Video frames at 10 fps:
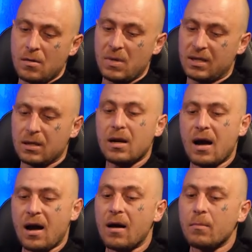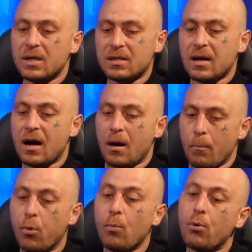mixing a
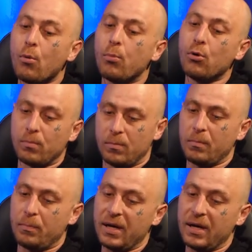boom boom boom